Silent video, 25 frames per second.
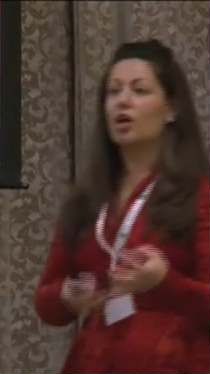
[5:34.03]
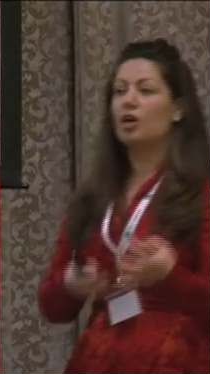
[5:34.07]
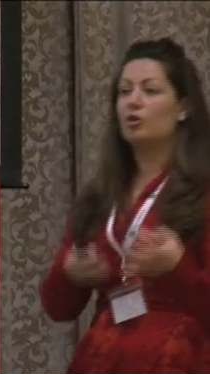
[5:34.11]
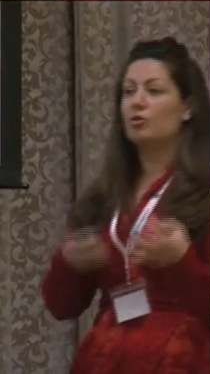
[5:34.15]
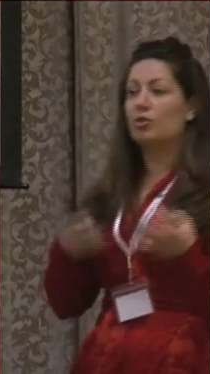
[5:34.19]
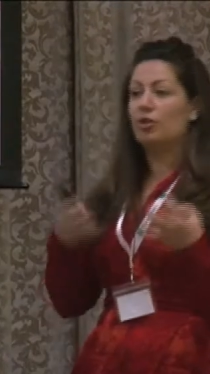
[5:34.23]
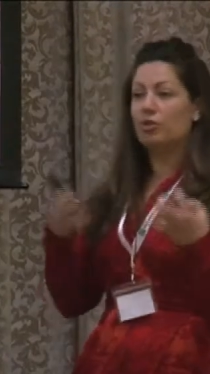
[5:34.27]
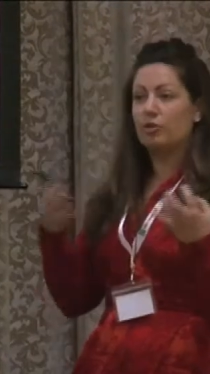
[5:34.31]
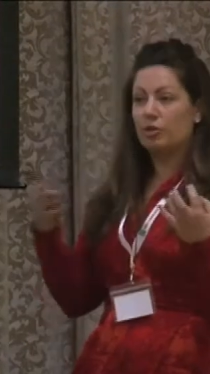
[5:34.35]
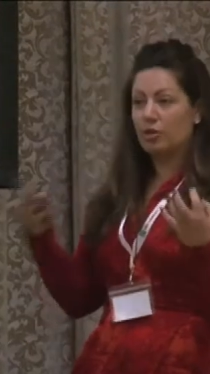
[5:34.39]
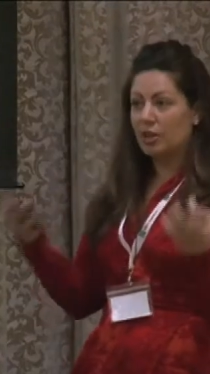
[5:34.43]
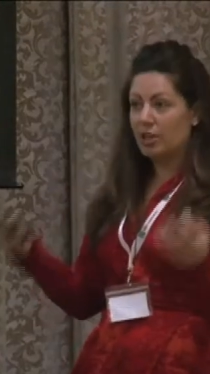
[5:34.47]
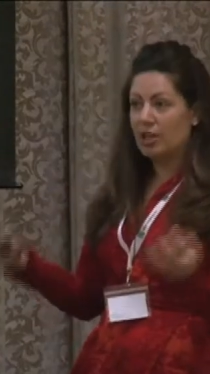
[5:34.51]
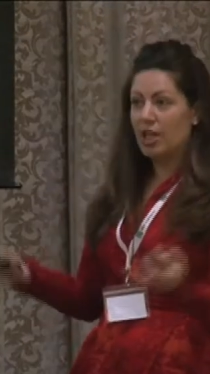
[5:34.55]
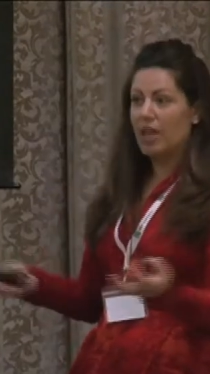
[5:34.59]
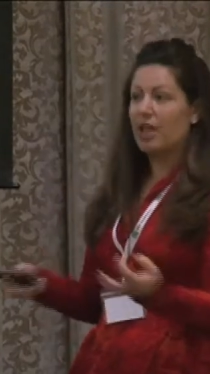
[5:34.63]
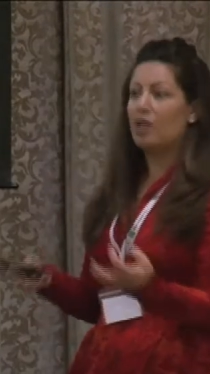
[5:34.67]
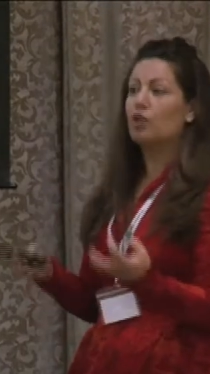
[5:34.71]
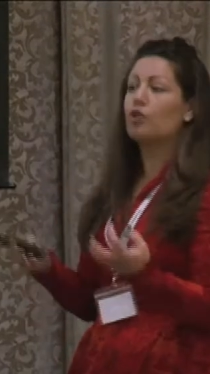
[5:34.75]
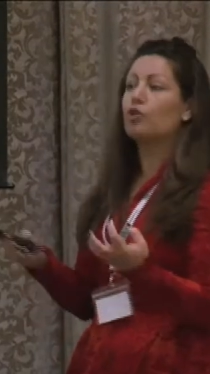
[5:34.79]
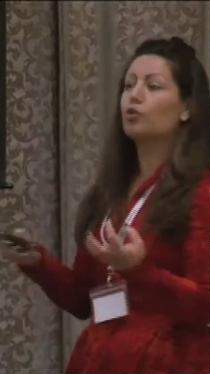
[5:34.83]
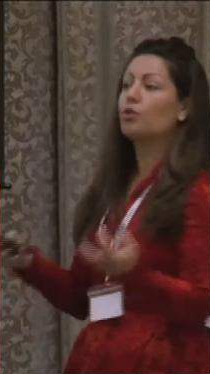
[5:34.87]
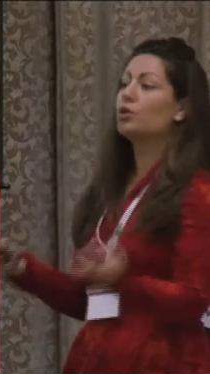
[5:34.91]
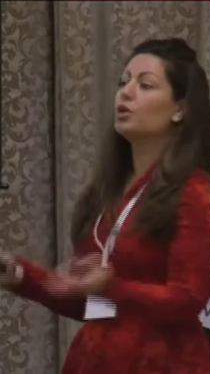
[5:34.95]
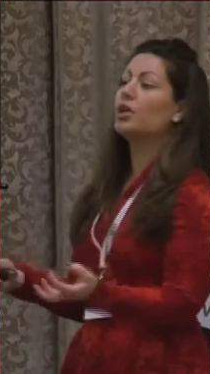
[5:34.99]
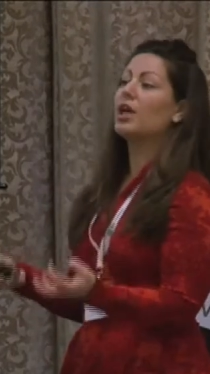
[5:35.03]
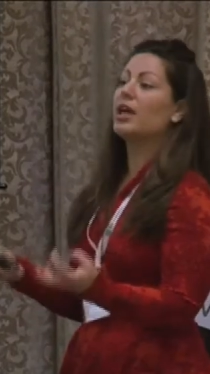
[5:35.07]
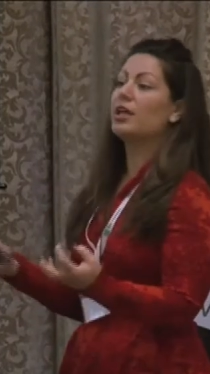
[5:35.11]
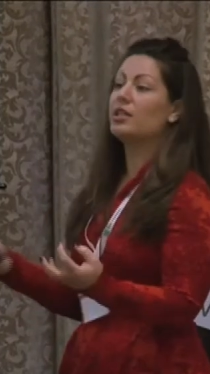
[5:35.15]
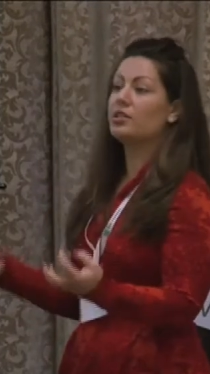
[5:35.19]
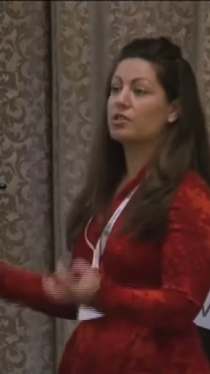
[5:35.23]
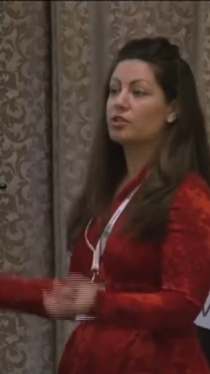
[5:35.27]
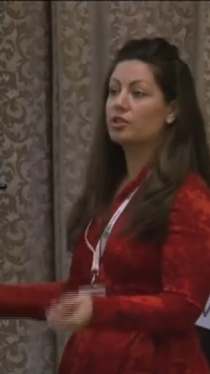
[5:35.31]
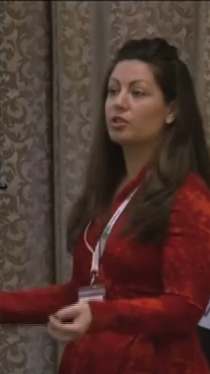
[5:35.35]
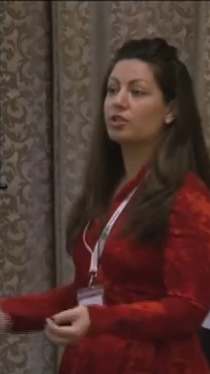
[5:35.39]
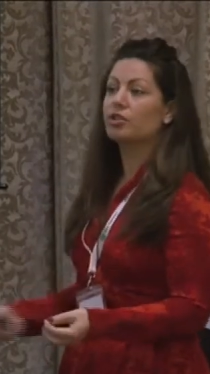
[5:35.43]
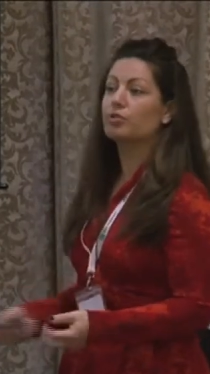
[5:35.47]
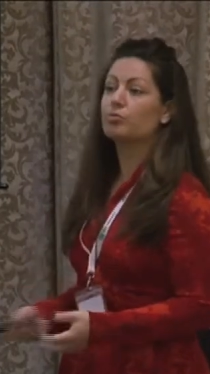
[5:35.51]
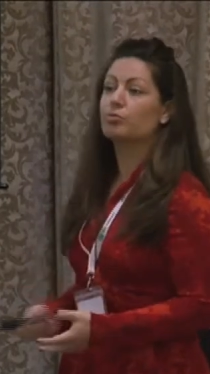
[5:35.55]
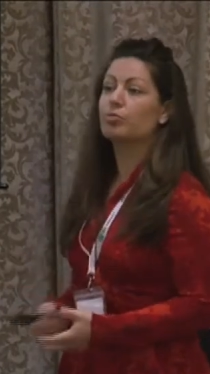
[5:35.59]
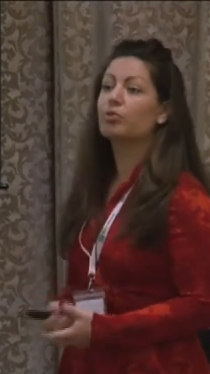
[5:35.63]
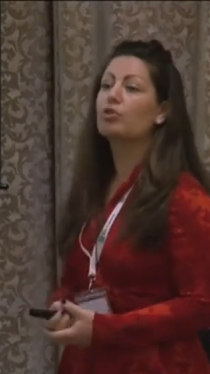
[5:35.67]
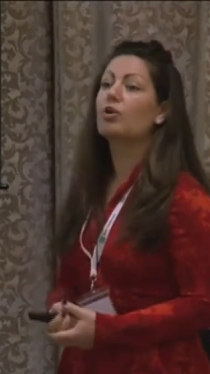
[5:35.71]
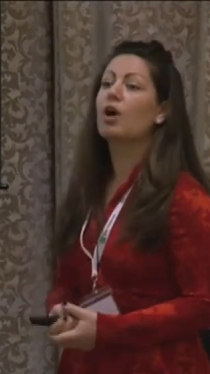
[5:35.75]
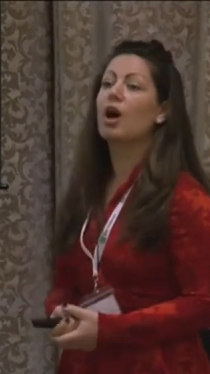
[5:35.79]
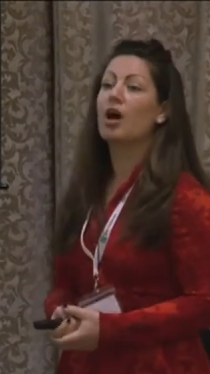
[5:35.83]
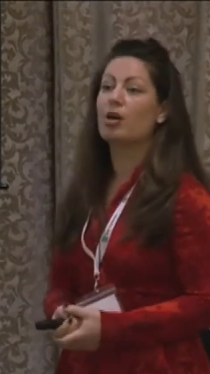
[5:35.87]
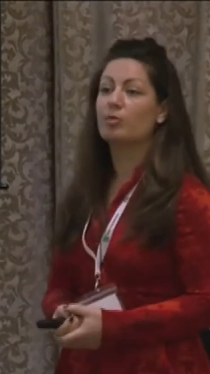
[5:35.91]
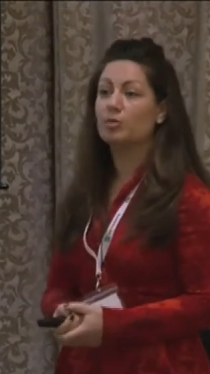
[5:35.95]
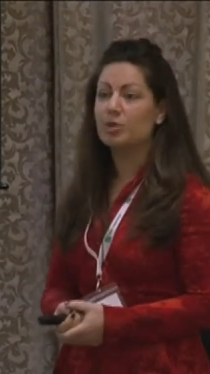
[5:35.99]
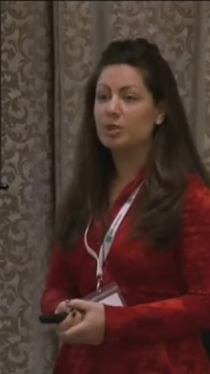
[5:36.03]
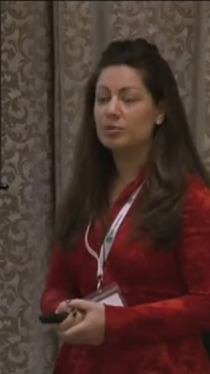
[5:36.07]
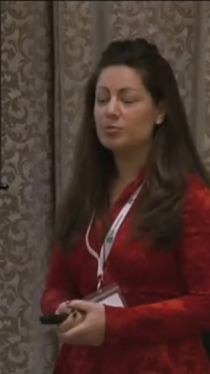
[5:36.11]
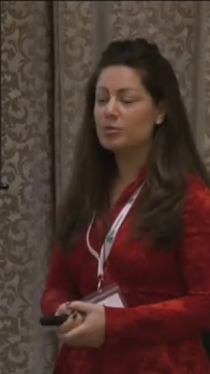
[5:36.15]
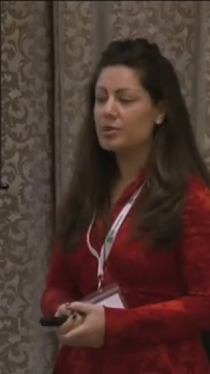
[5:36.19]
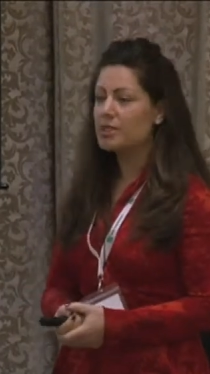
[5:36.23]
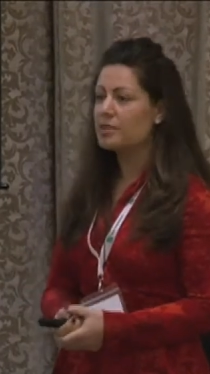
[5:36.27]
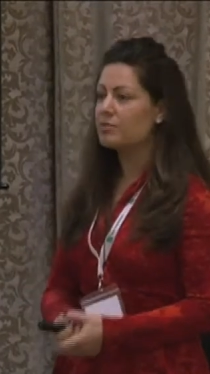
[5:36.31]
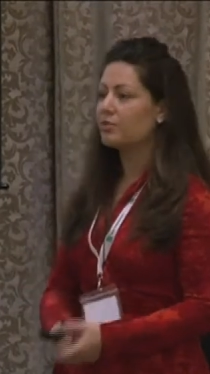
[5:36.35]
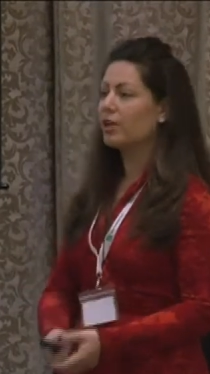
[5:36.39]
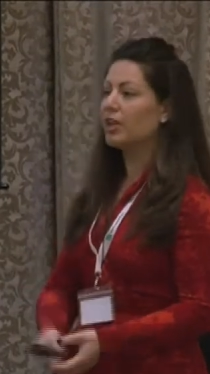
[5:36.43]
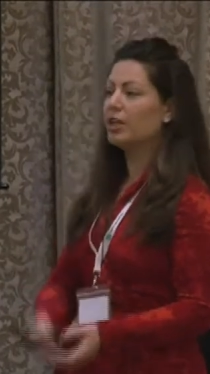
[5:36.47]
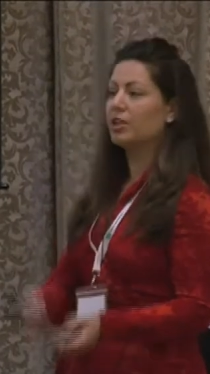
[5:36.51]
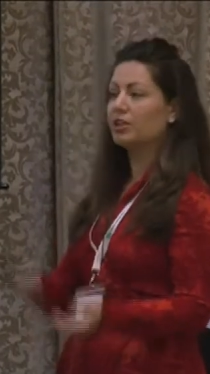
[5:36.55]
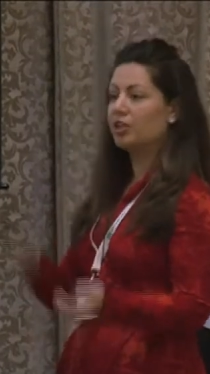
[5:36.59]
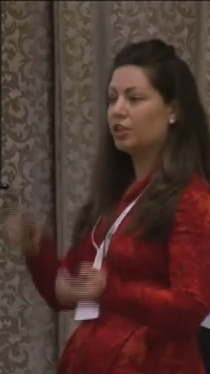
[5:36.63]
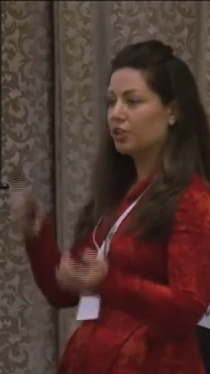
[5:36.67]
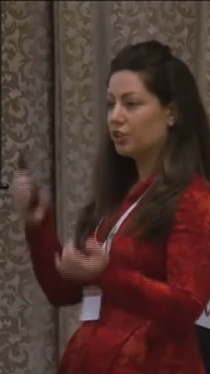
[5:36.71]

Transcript: uh, the, they create certain problems, right?